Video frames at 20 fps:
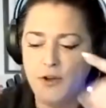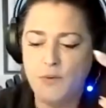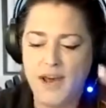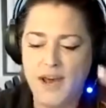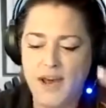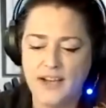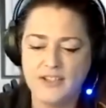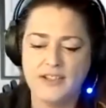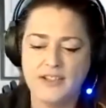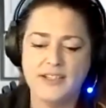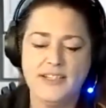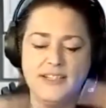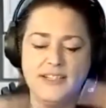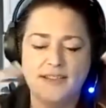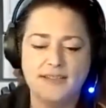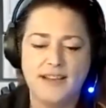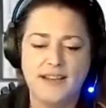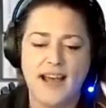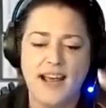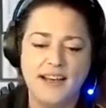you actually
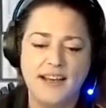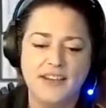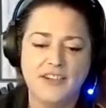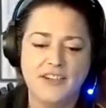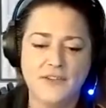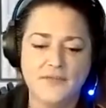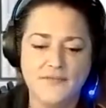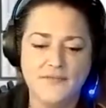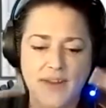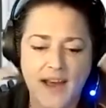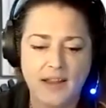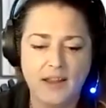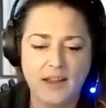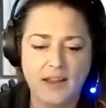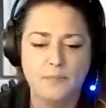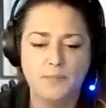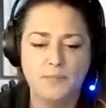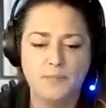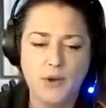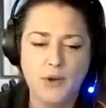design and
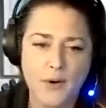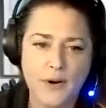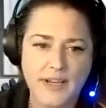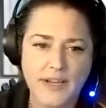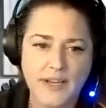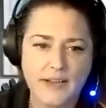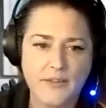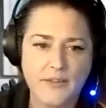develop your